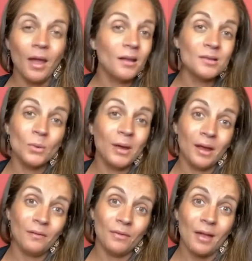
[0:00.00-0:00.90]
And it's
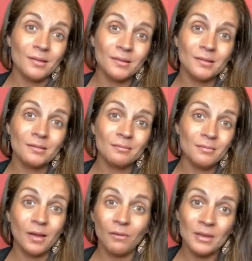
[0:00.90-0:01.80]
okay
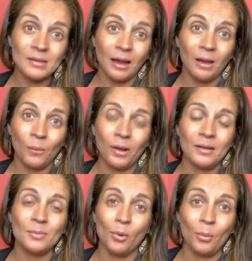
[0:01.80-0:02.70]
if the second one
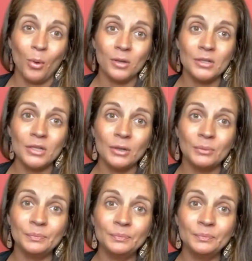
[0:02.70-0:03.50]
is more important to you.